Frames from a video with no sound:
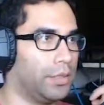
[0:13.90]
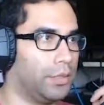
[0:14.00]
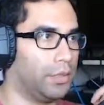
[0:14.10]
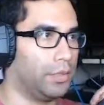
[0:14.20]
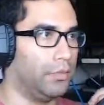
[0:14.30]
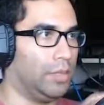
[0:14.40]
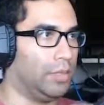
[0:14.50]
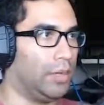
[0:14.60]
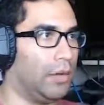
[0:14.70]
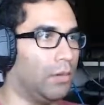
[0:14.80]
I'm
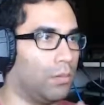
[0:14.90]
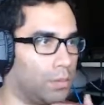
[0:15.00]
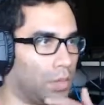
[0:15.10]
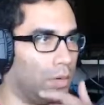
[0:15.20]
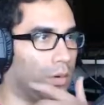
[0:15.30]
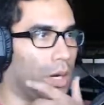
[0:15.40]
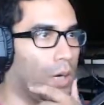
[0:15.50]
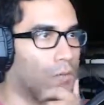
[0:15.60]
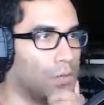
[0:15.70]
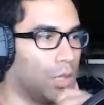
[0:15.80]
told I
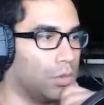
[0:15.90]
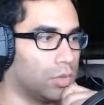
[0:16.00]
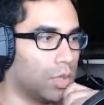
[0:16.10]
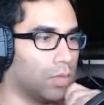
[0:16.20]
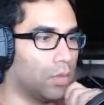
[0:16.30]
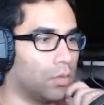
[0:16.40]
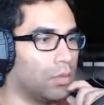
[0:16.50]
have to tell you something.